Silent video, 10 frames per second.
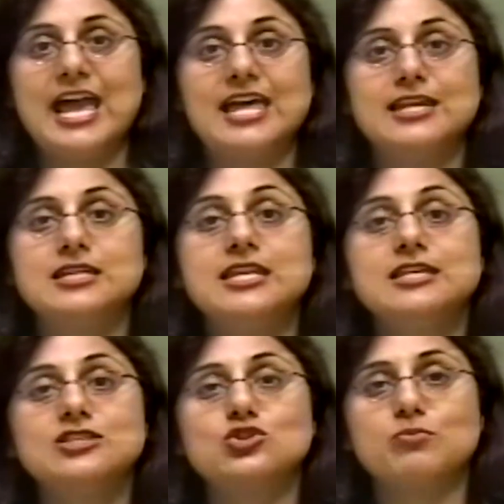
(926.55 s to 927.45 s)
and it
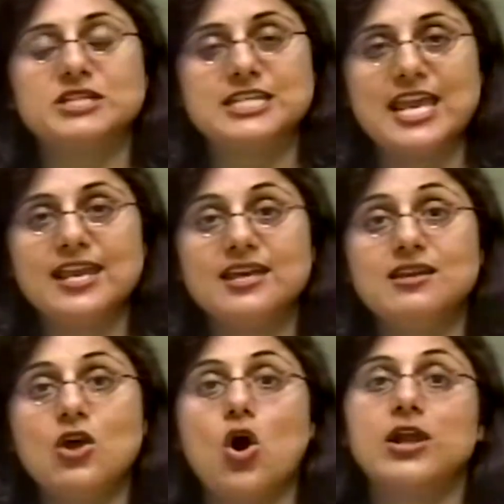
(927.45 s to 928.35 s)
needs to be
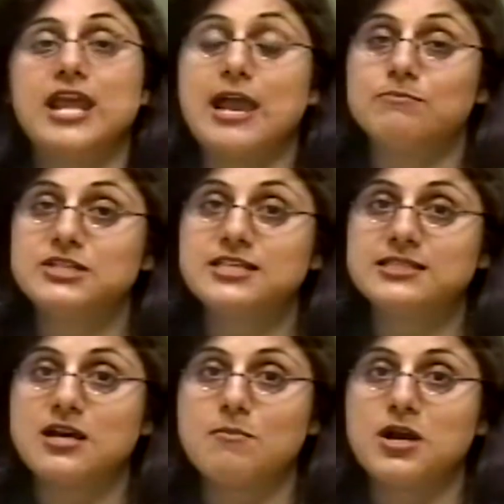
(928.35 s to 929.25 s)
taken on empty
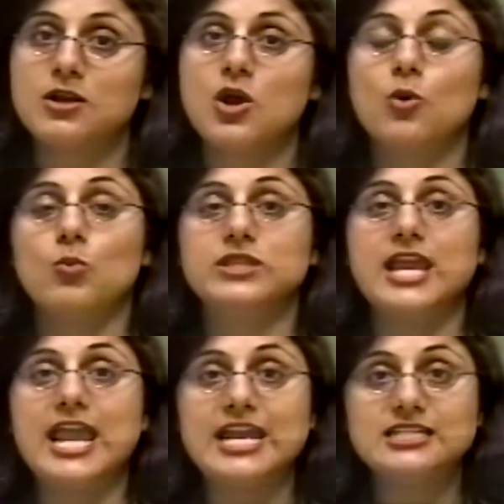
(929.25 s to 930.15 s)
stomach with
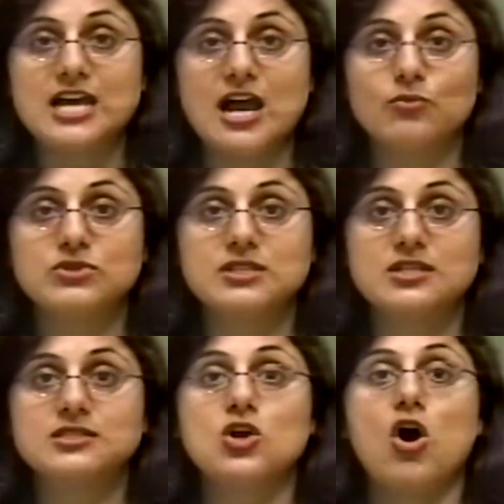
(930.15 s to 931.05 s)
8
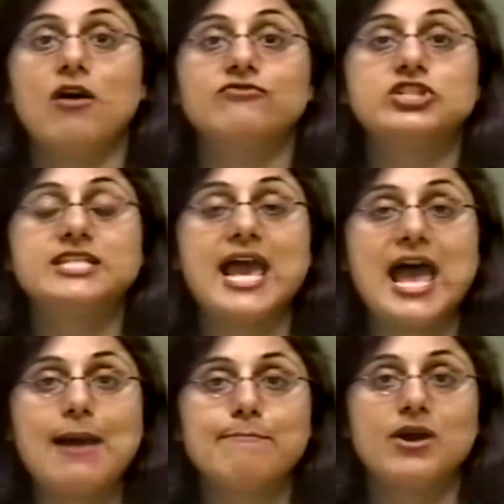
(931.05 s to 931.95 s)
ounces of
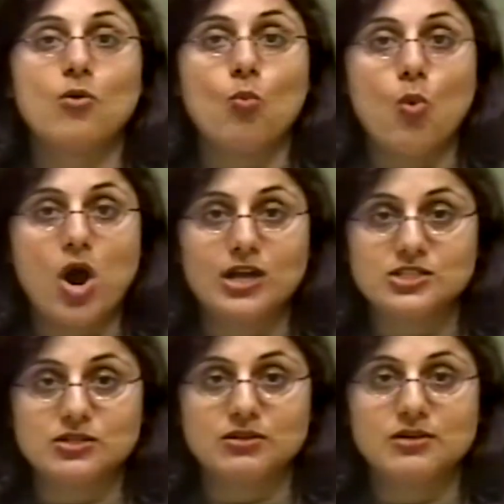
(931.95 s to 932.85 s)
tap
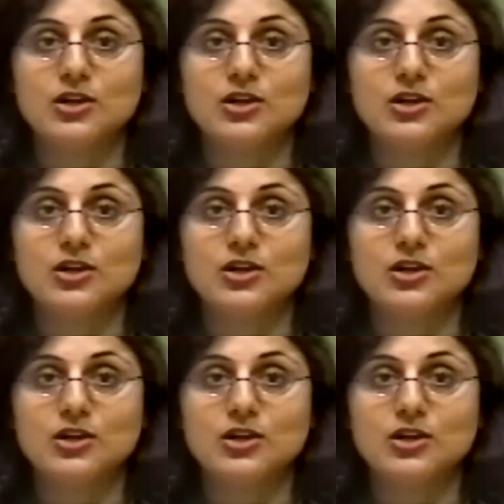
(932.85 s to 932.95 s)
water.